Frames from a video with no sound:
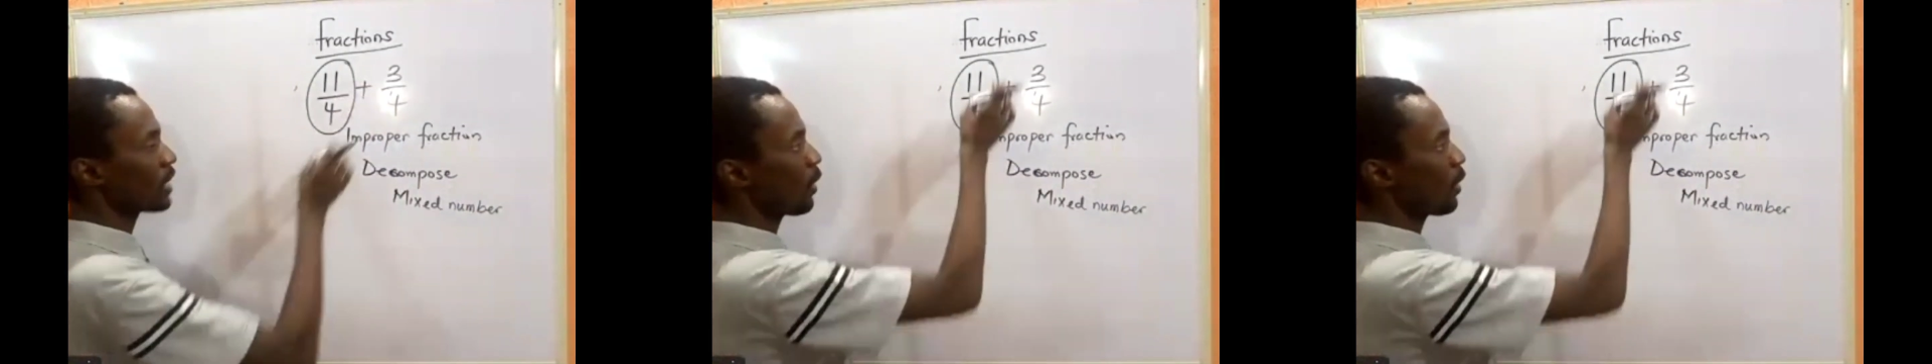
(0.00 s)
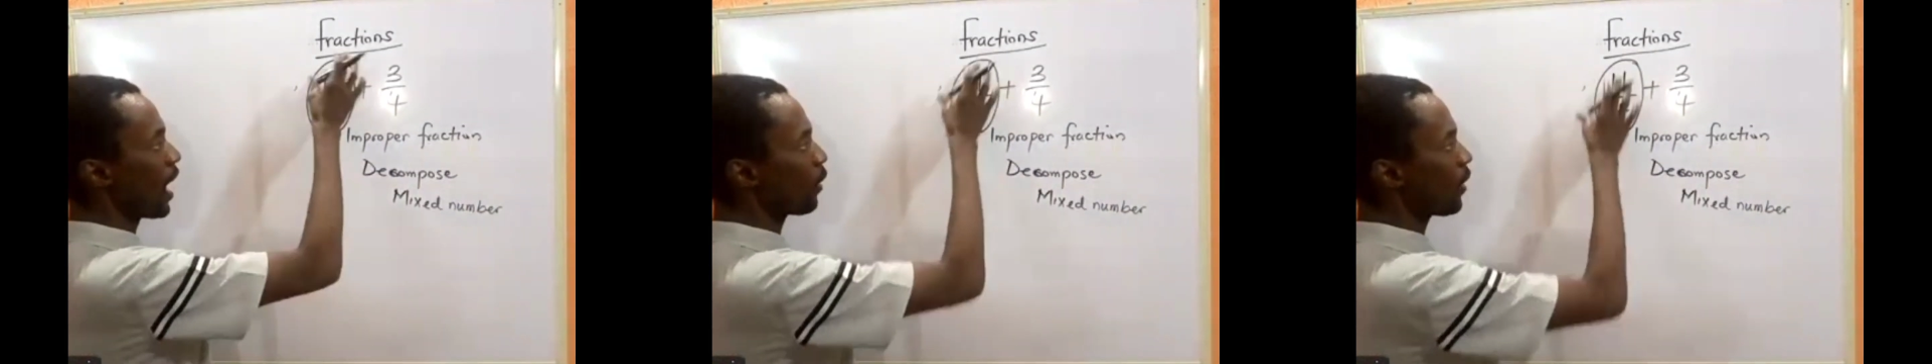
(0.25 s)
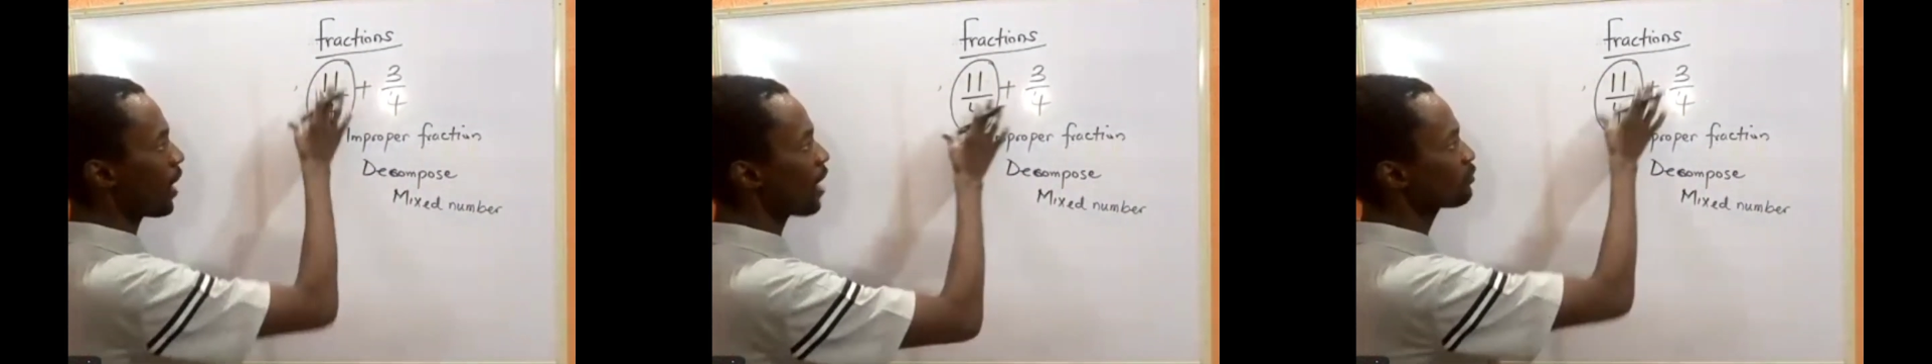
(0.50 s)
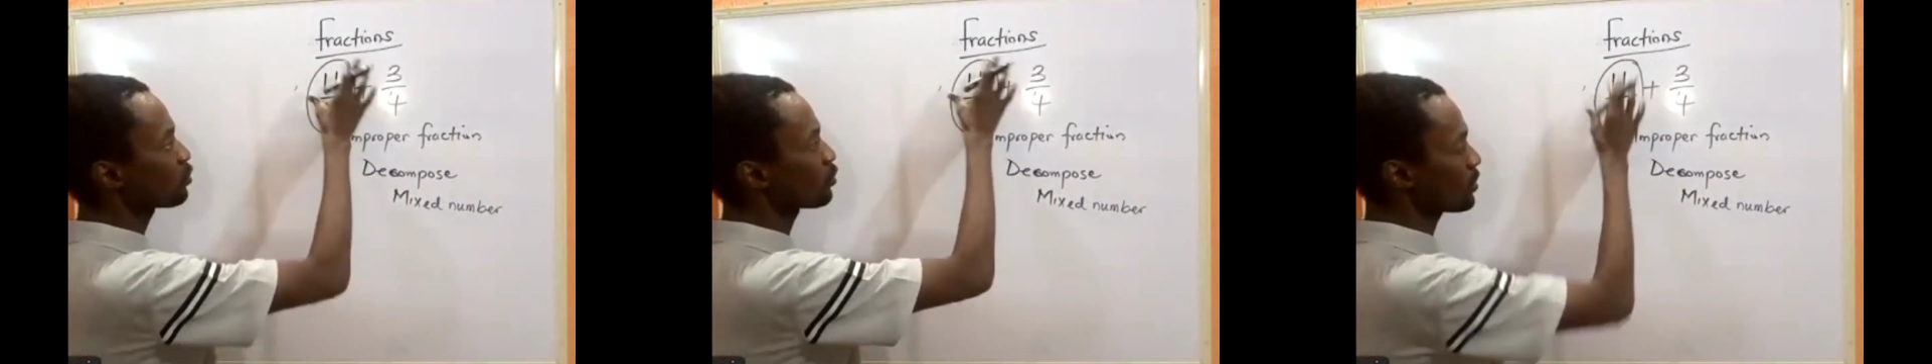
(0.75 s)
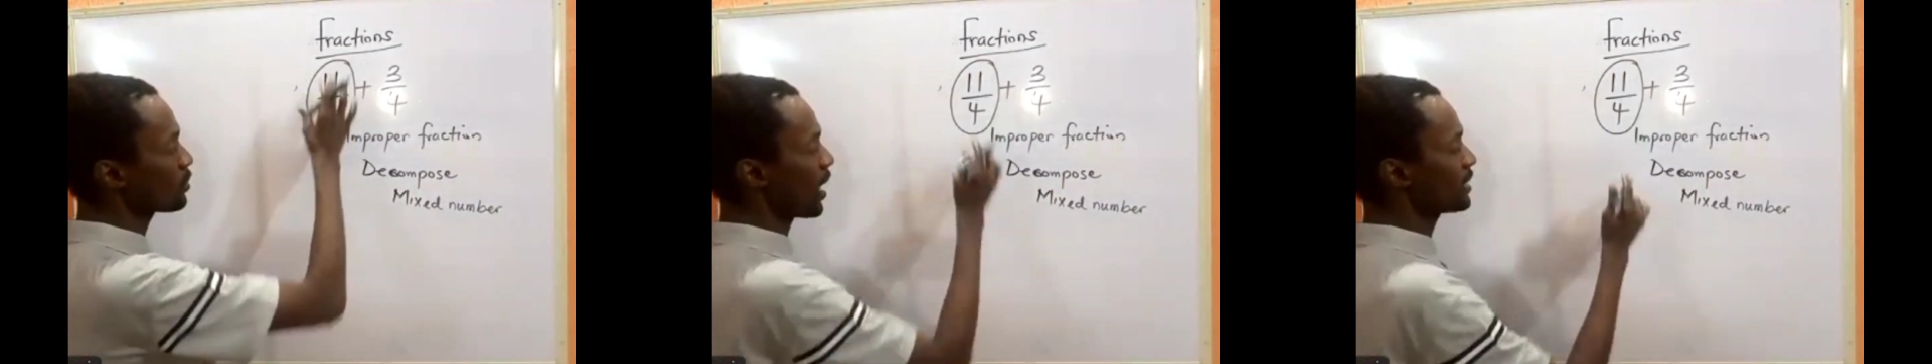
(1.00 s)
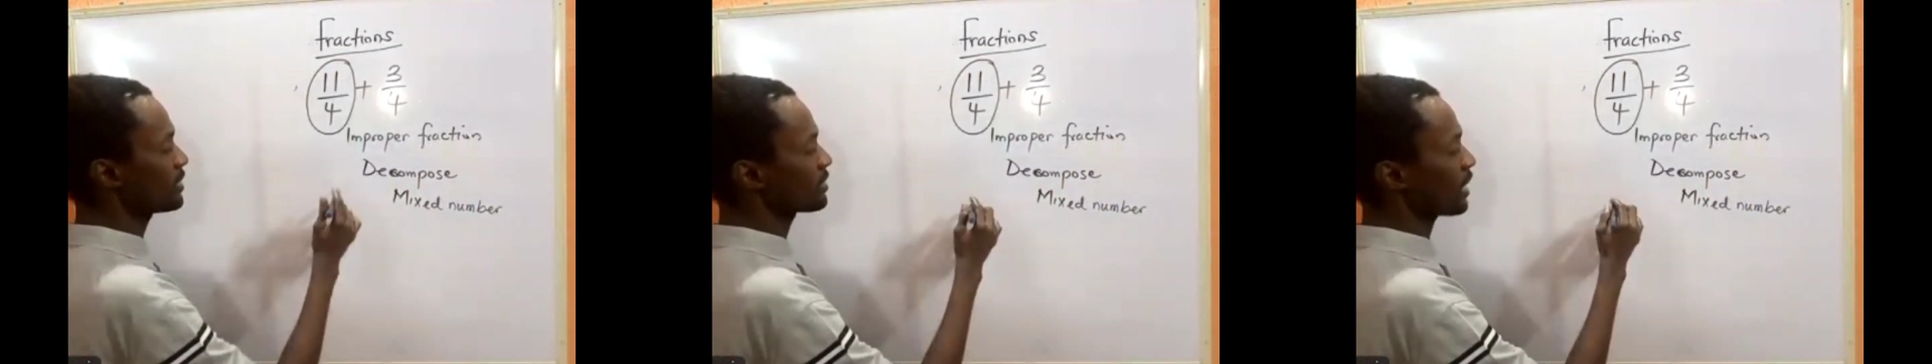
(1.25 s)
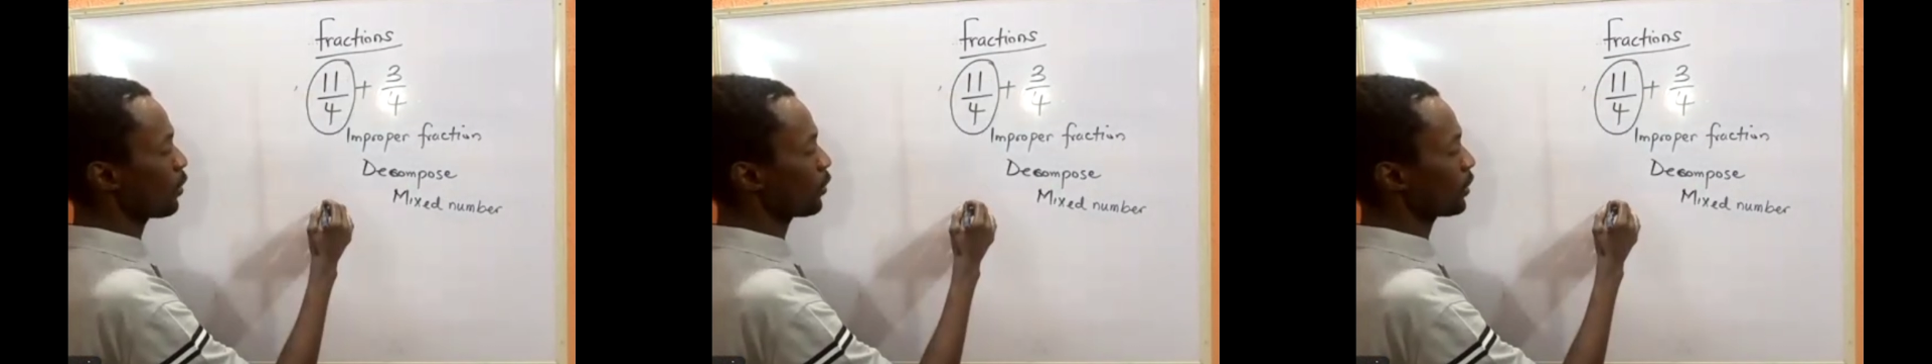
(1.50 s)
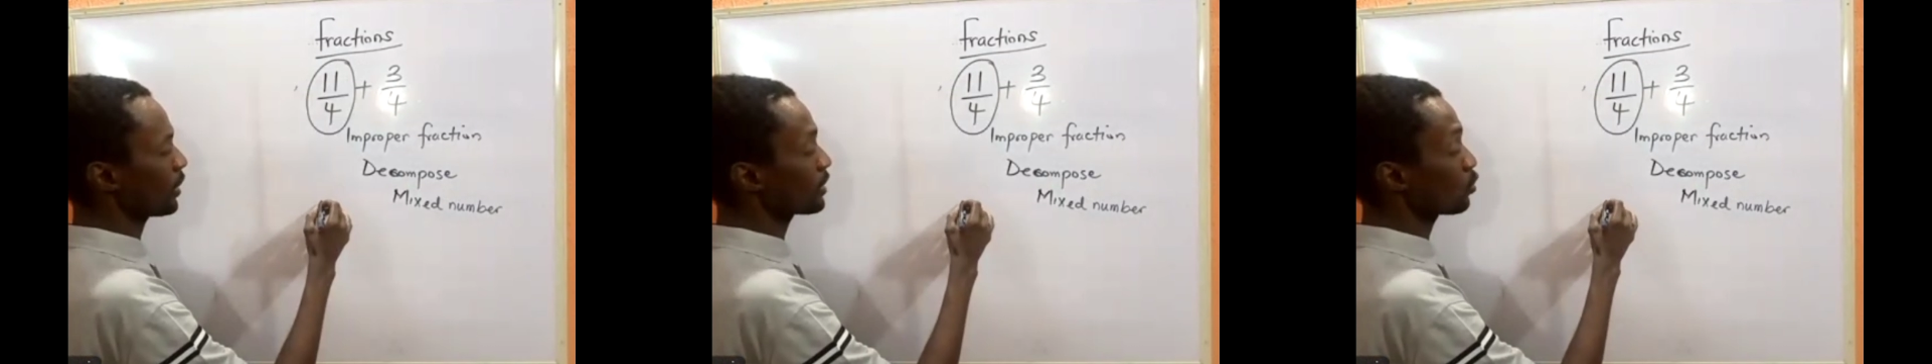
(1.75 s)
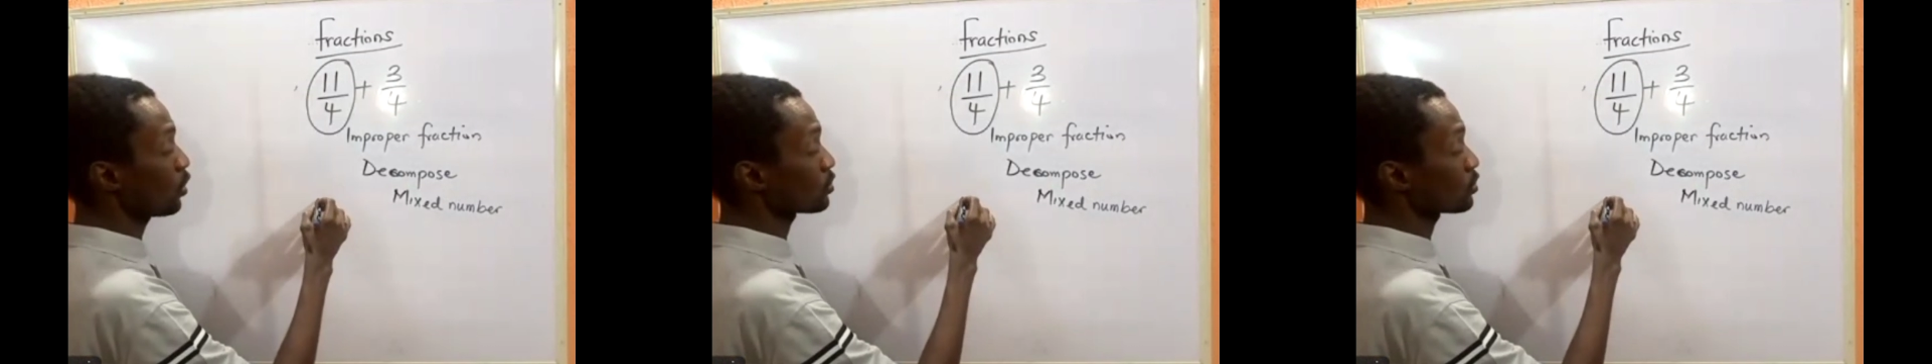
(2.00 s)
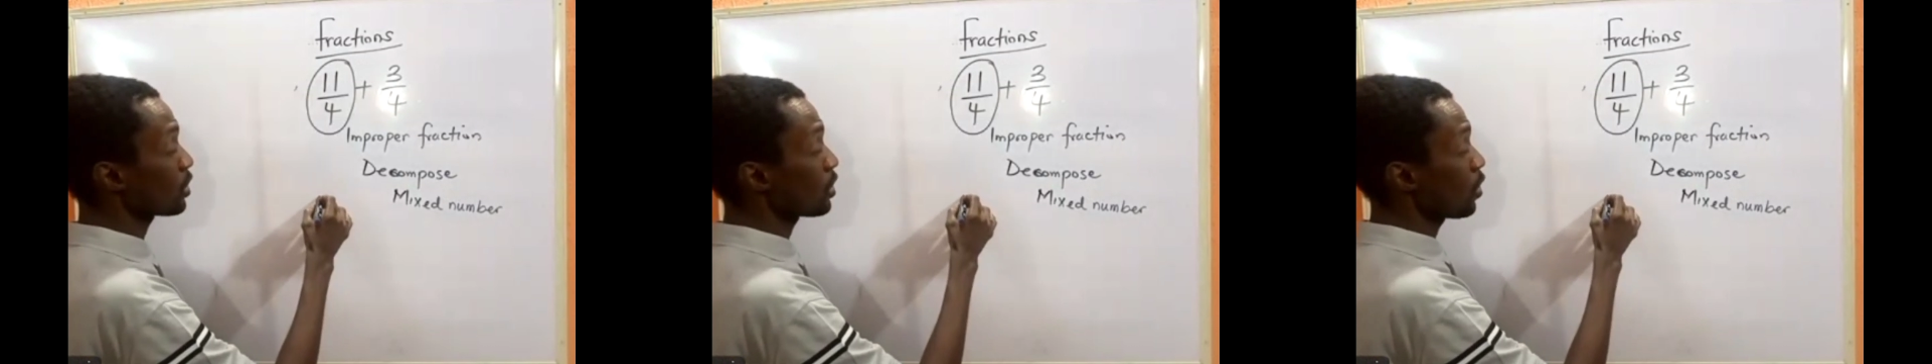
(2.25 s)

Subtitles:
I'll have to rewrite this. I will get what?